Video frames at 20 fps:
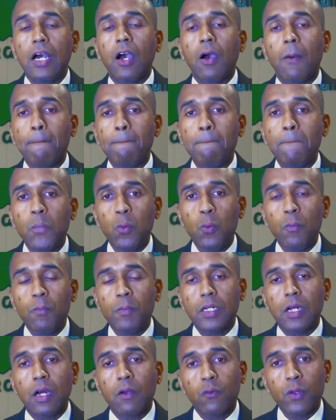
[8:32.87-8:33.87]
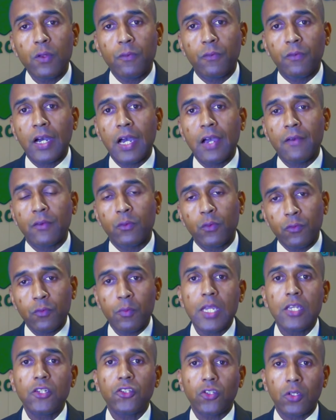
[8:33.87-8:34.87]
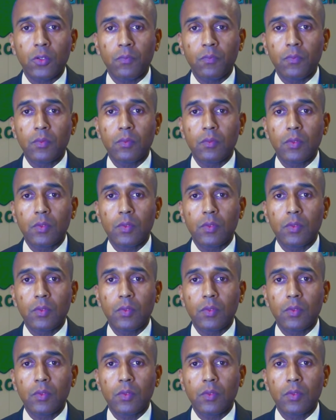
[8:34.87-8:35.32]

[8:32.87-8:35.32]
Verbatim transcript: a movement of revival and reformation.